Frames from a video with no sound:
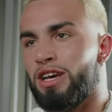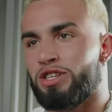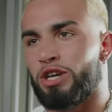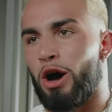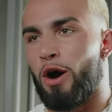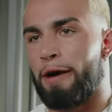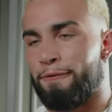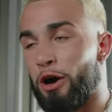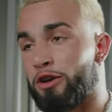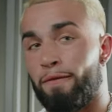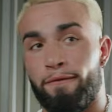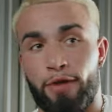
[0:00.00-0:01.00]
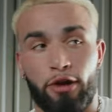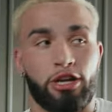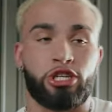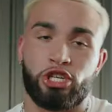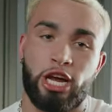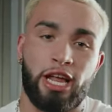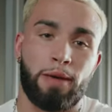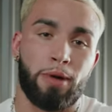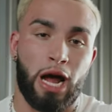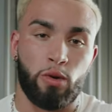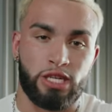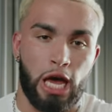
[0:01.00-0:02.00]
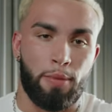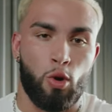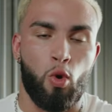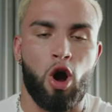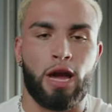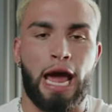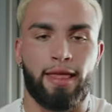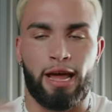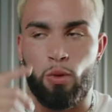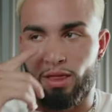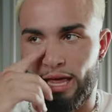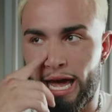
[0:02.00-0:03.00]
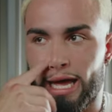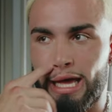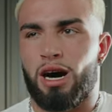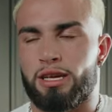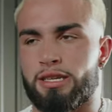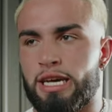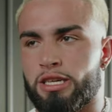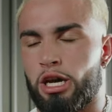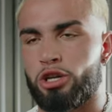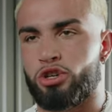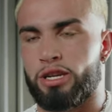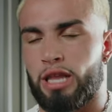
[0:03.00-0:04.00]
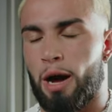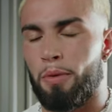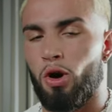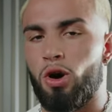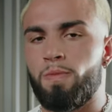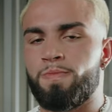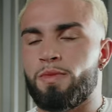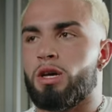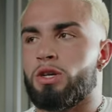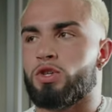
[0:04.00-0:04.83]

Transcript: So I felt very shitty, but I was able to walk out of there with like a 600 double.